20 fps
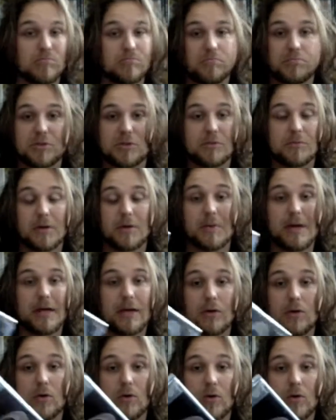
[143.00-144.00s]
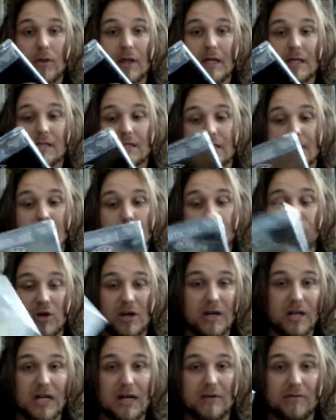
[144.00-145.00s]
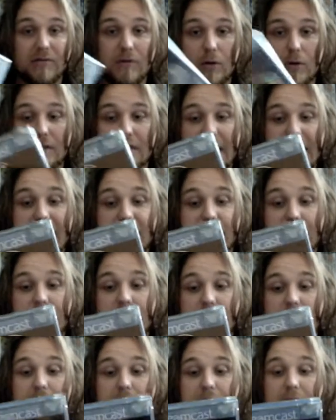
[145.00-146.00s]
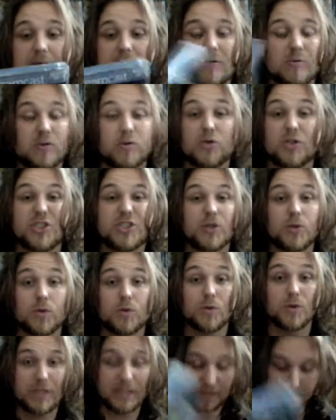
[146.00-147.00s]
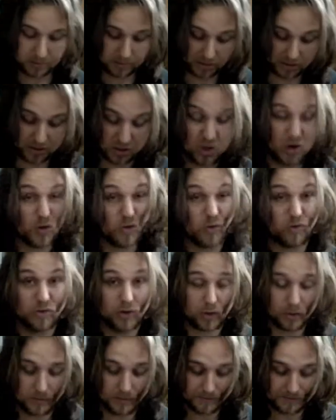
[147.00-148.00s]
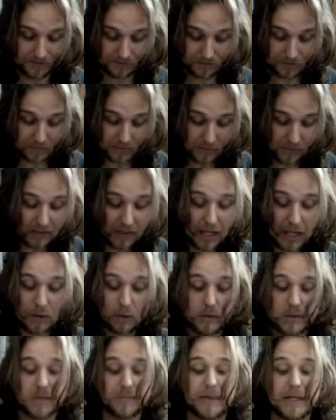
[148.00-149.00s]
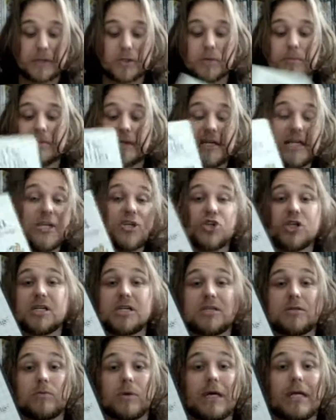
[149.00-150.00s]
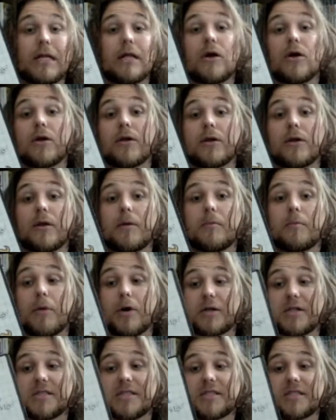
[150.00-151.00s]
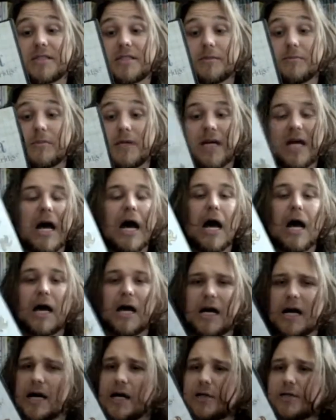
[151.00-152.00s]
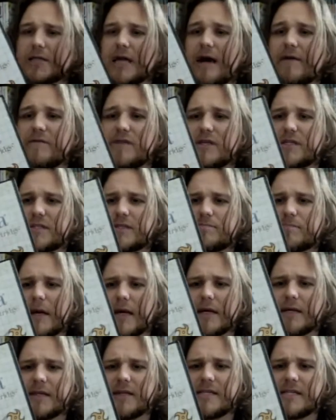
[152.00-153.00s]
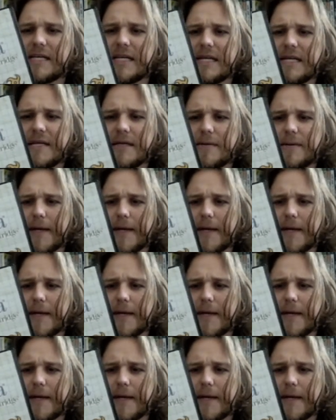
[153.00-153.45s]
Some of you might know that I'm trying to get a full set. It's only £2, so you can't go wrong. And also picked up the Ninja as well on Master System. I used to have this back in the day.